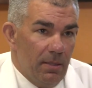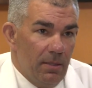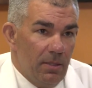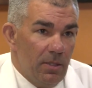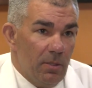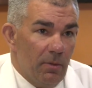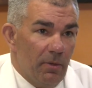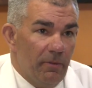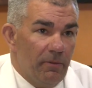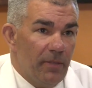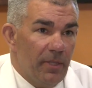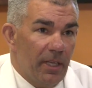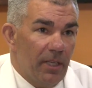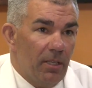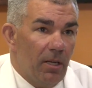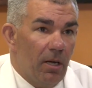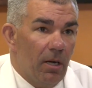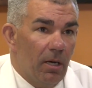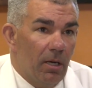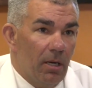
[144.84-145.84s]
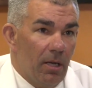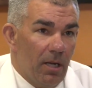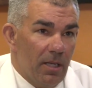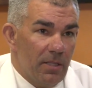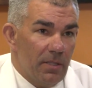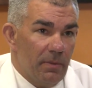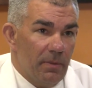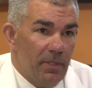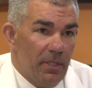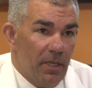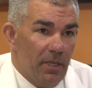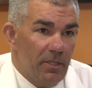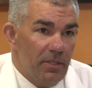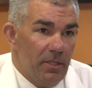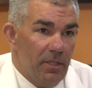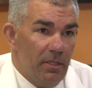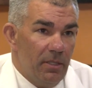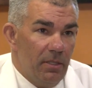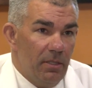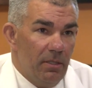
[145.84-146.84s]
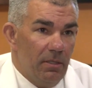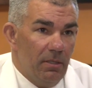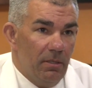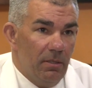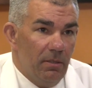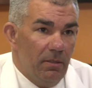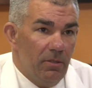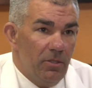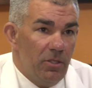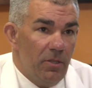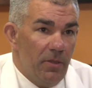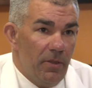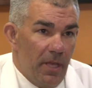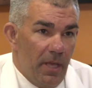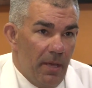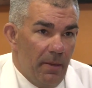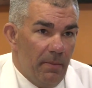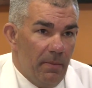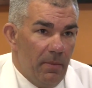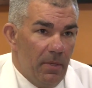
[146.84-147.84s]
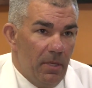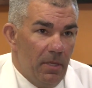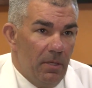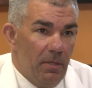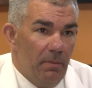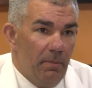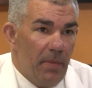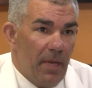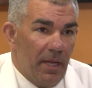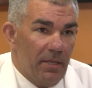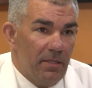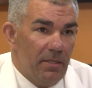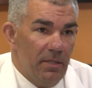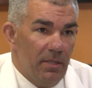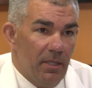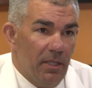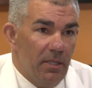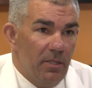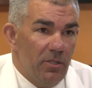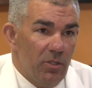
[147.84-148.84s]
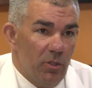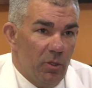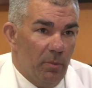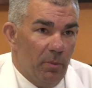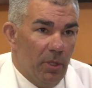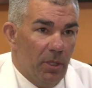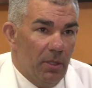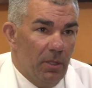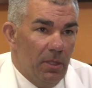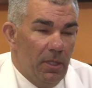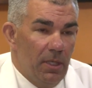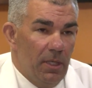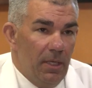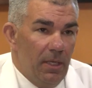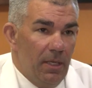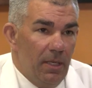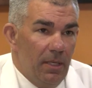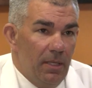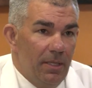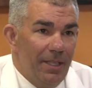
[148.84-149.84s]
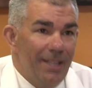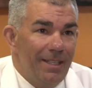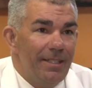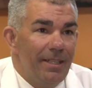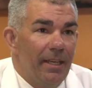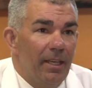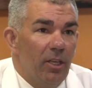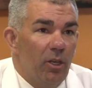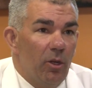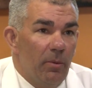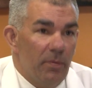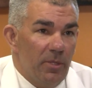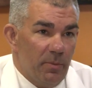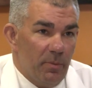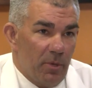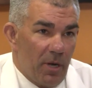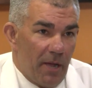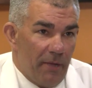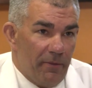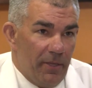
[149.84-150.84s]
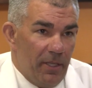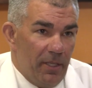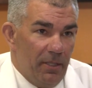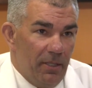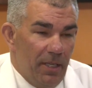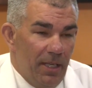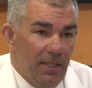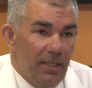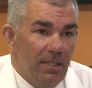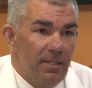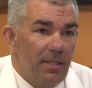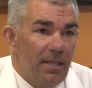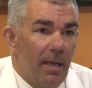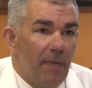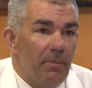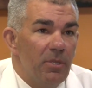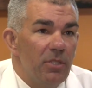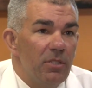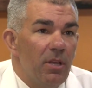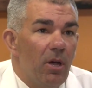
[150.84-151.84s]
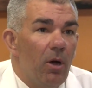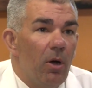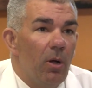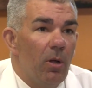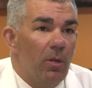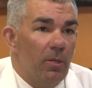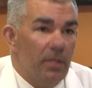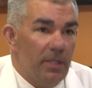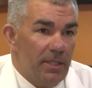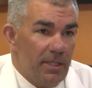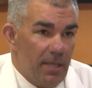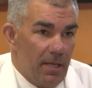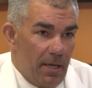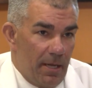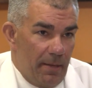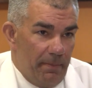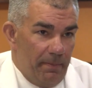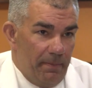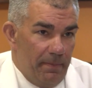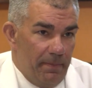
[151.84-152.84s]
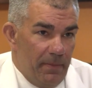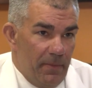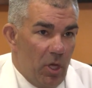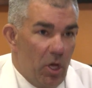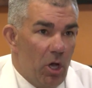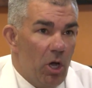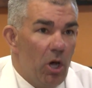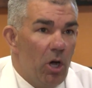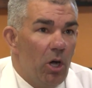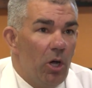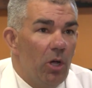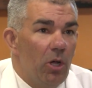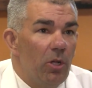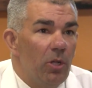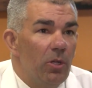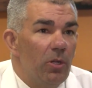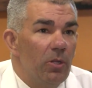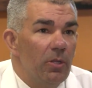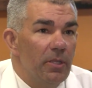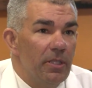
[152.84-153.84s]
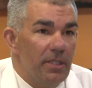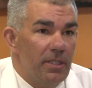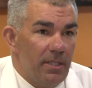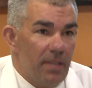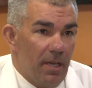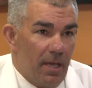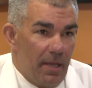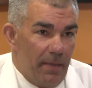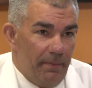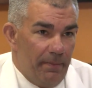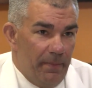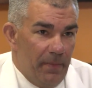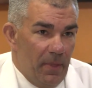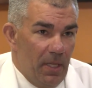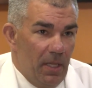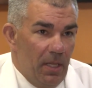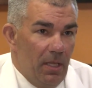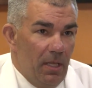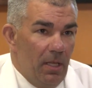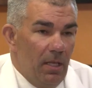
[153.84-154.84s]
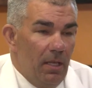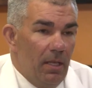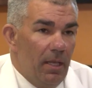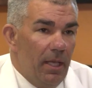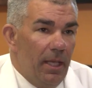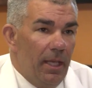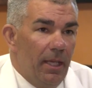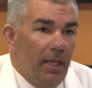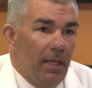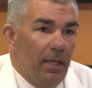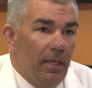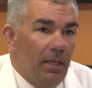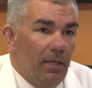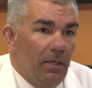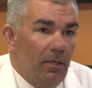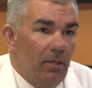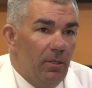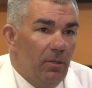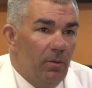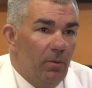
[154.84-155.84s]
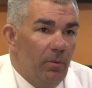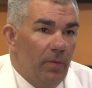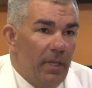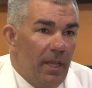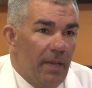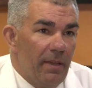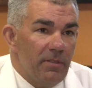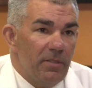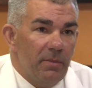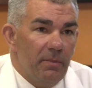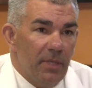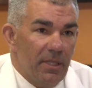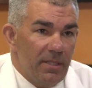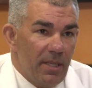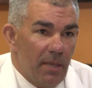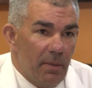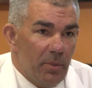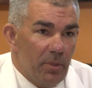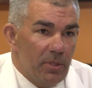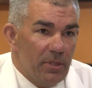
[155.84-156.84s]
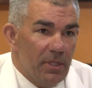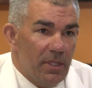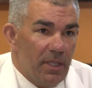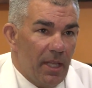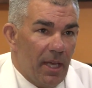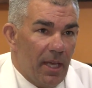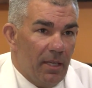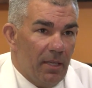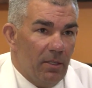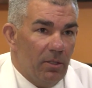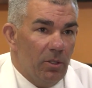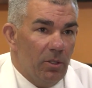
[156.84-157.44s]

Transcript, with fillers: to reflect our cost reduction to them, back to the consumer, they take it home as profit. And this happens all the time, all the time. And we have some examples of that